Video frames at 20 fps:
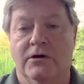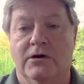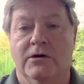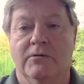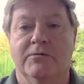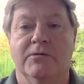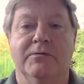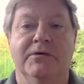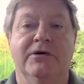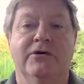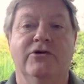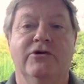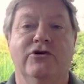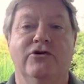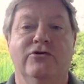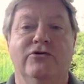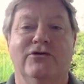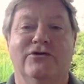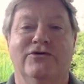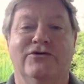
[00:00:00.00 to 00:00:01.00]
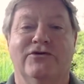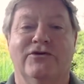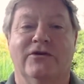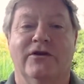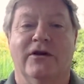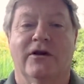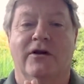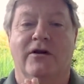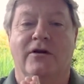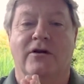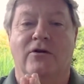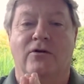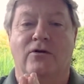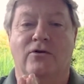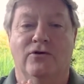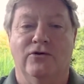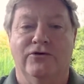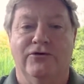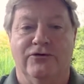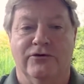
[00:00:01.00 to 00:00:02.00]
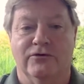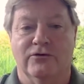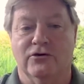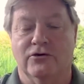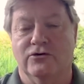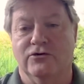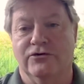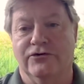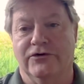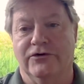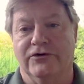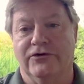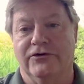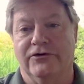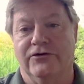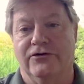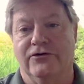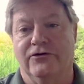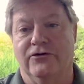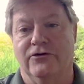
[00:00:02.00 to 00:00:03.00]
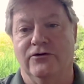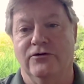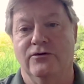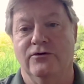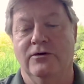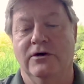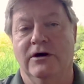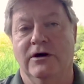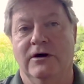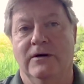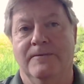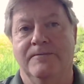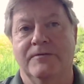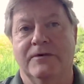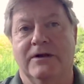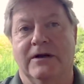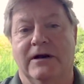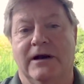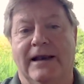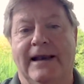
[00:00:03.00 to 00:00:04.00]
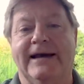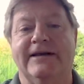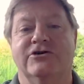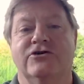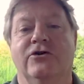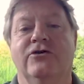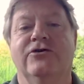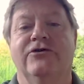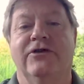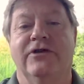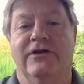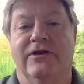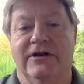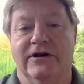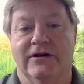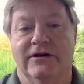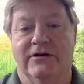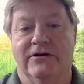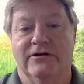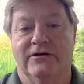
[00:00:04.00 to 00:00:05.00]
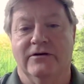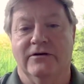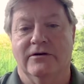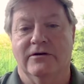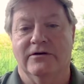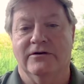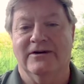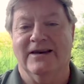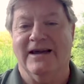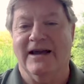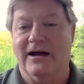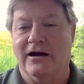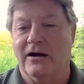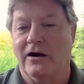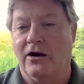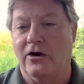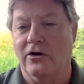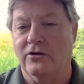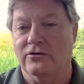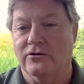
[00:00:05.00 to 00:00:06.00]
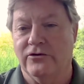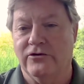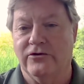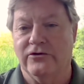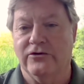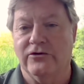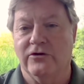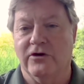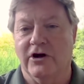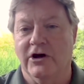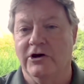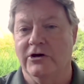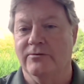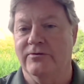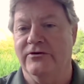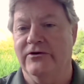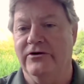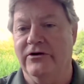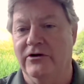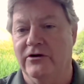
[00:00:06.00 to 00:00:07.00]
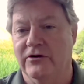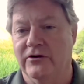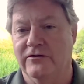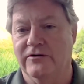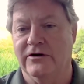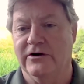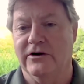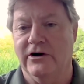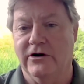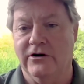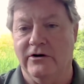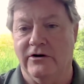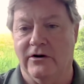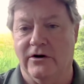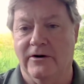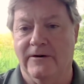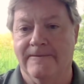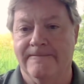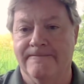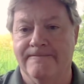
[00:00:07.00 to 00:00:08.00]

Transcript: But mirror neurons uh, also cause us to latch on to things, to get close and observe and learn.